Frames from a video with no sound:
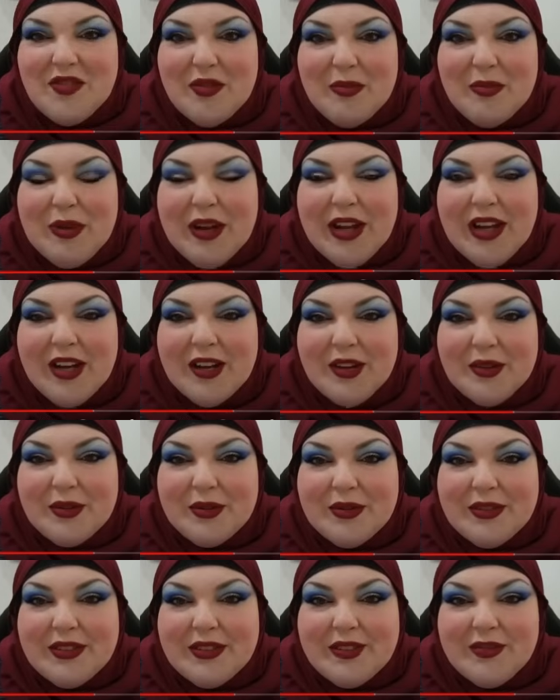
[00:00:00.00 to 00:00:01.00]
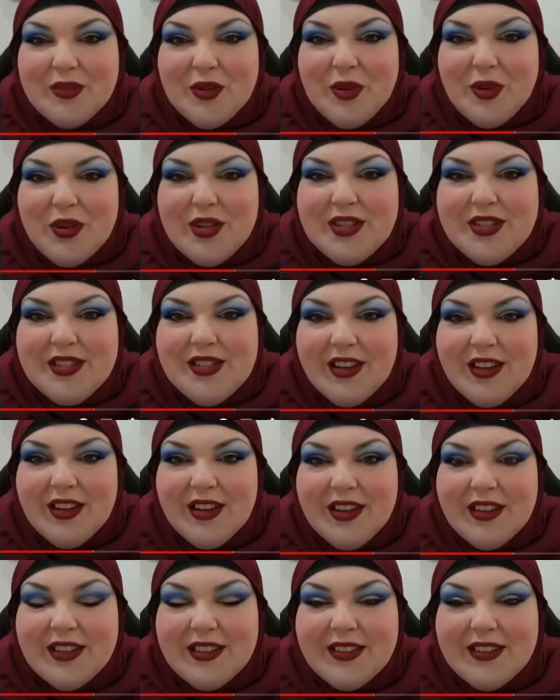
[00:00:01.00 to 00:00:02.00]
from now. Of course
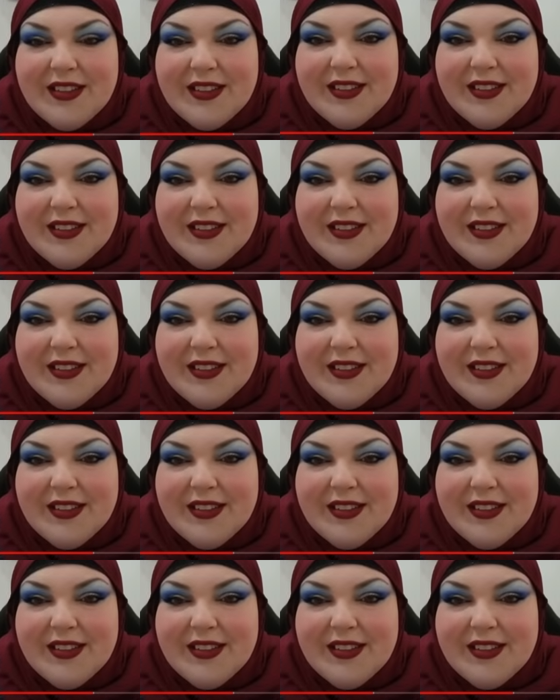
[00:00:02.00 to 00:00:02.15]
not.